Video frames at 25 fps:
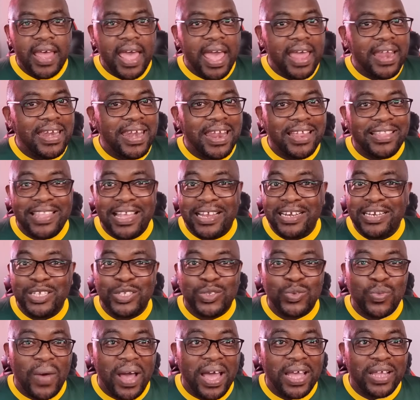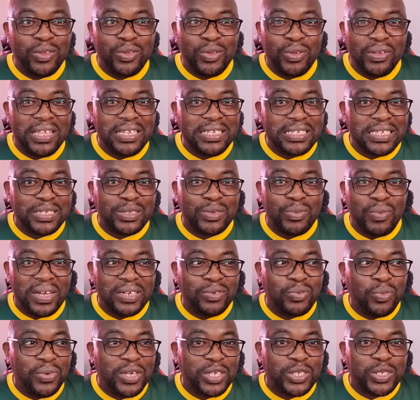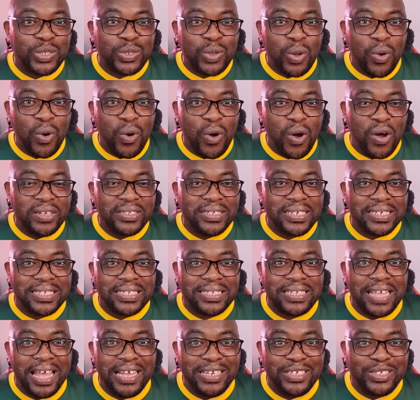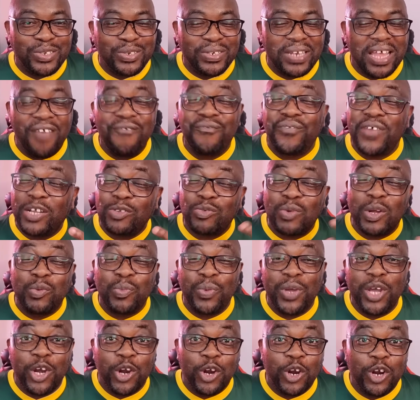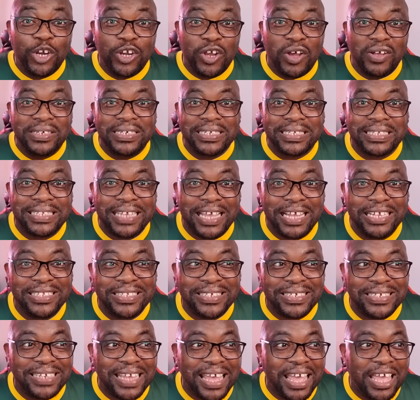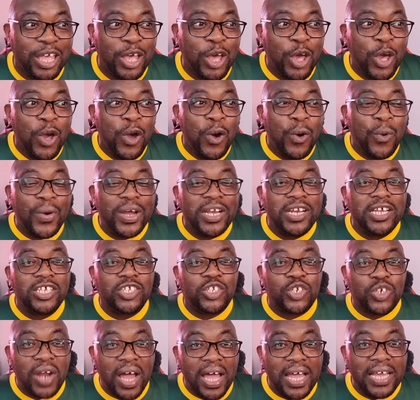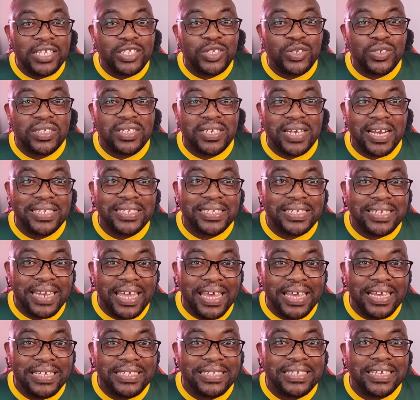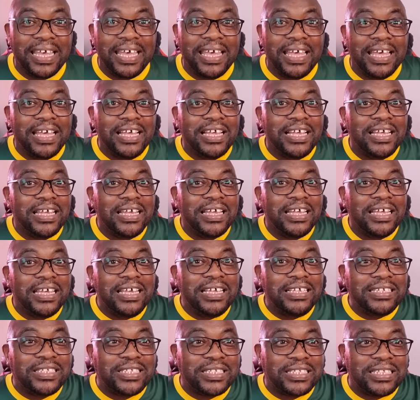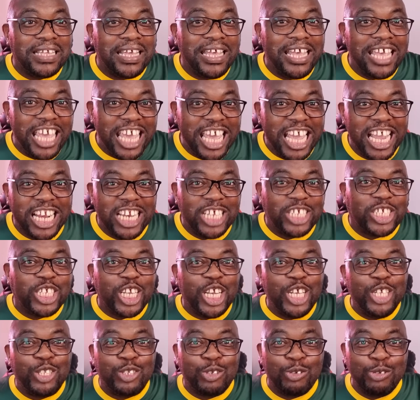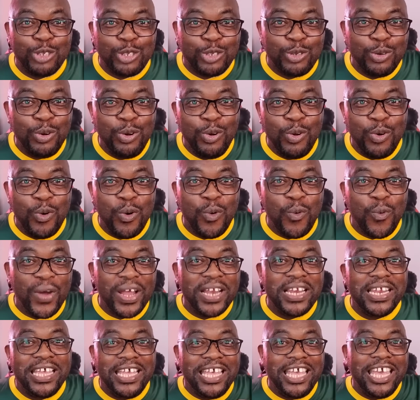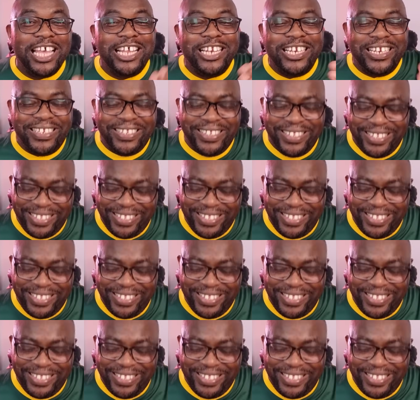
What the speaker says: And that is why this is what we saw on the stand today. In fact, what we heard on the stand today when he tried to translate is English into Zulu when he...